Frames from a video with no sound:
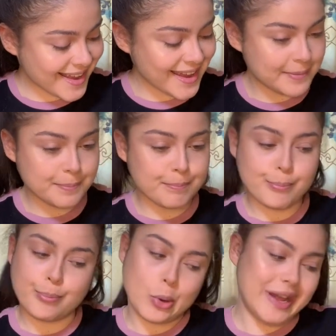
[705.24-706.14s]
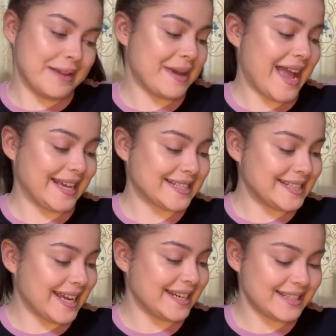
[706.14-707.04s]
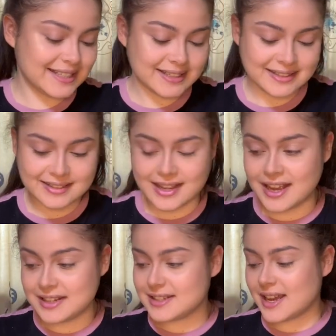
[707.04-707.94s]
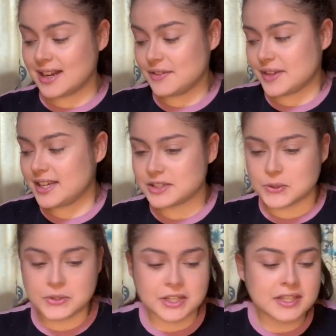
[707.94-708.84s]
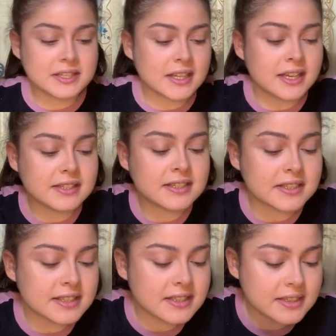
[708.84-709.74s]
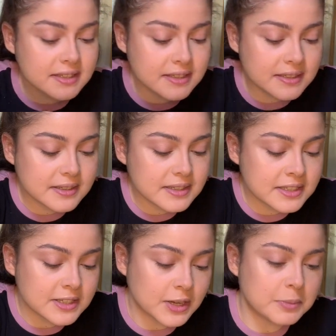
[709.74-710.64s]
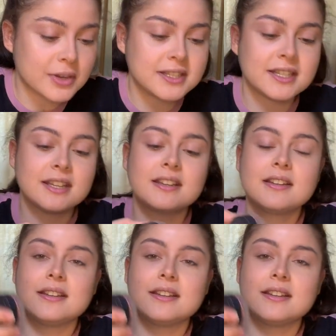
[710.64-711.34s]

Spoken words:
And boy, am I excited. I love it, it's gorgeous. It's just so pretty.